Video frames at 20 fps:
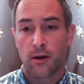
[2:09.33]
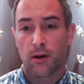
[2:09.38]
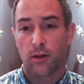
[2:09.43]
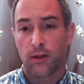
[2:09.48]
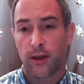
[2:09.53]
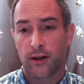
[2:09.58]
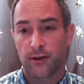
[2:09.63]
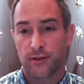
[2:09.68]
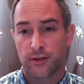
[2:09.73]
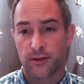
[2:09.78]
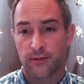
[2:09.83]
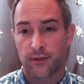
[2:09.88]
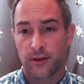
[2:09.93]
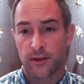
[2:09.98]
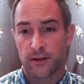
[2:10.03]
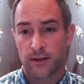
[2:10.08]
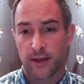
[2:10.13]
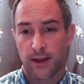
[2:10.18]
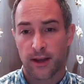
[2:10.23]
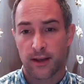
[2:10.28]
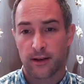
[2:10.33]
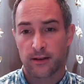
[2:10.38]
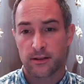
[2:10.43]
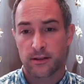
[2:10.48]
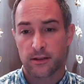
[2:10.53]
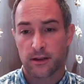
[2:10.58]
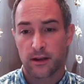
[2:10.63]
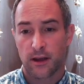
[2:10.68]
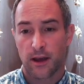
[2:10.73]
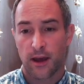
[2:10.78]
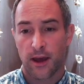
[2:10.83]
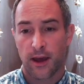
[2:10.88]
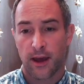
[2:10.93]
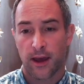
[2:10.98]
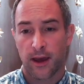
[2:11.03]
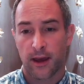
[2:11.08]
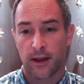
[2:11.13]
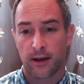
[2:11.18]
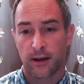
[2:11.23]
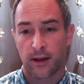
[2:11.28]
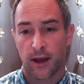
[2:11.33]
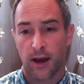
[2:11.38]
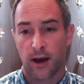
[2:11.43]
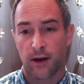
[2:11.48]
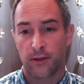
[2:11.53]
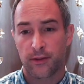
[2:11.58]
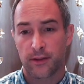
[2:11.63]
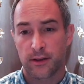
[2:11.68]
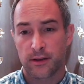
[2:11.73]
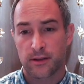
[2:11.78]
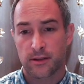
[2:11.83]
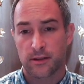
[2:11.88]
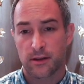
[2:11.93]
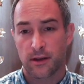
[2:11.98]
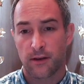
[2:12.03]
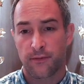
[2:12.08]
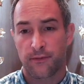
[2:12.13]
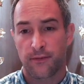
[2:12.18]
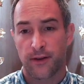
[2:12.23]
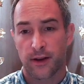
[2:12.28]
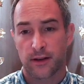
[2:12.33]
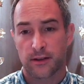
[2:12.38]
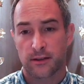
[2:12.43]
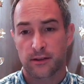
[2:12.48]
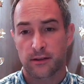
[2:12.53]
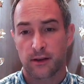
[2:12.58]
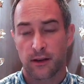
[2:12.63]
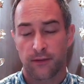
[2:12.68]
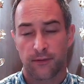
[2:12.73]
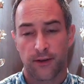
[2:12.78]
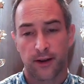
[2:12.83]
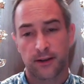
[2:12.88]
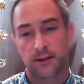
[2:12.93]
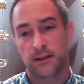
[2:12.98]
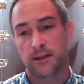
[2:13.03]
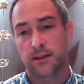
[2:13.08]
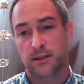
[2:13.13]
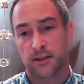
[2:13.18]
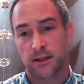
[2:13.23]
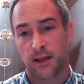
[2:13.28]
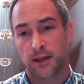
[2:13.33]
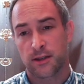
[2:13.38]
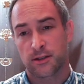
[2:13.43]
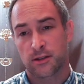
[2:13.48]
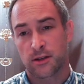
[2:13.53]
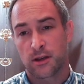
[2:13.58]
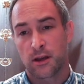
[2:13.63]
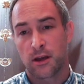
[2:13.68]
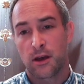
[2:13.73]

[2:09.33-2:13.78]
letters of intent, and how these affect in this case